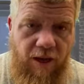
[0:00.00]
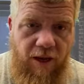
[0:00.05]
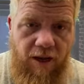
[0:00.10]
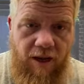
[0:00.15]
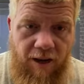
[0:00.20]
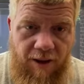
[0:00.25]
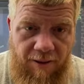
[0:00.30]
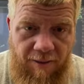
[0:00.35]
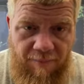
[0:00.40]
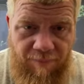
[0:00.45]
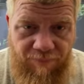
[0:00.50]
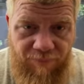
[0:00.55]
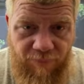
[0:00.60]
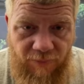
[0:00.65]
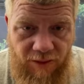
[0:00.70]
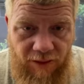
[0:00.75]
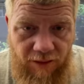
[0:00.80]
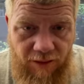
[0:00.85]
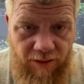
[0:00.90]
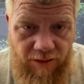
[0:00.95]
Um,
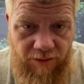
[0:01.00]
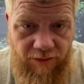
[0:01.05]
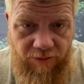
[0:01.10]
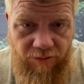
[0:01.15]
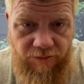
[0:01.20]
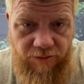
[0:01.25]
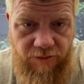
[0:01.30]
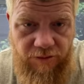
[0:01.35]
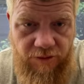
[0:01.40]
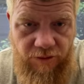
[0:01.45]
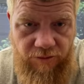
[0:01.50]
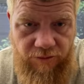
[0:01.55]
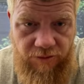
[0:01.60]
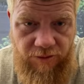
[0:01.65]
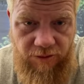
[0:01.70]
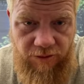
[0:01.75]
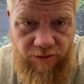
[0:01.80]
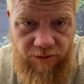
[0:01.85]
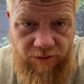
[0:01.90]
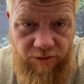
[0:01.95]
you know, so
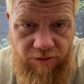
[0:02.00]
to,